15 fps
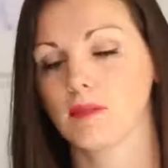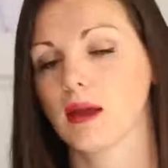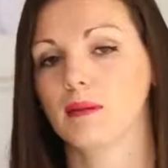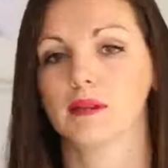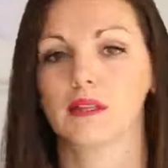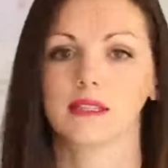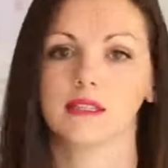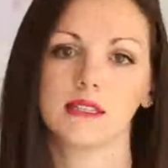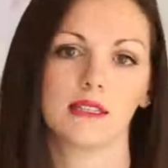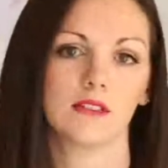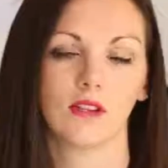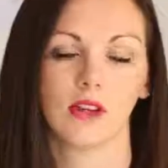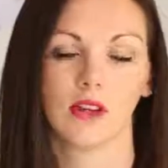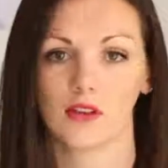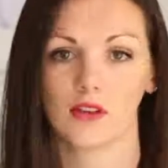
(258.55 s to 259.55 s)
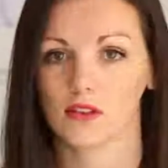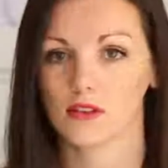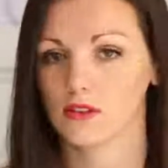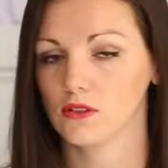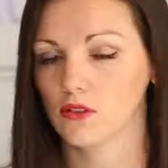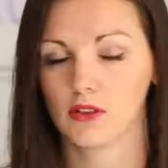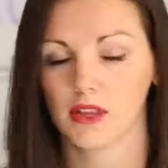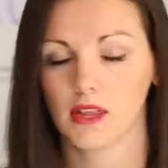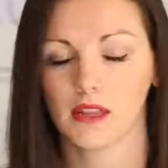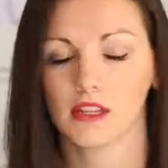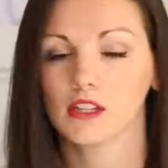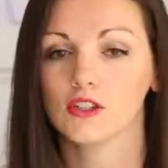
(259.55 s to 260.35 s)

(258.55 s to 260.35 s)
Maybe it's this or the other.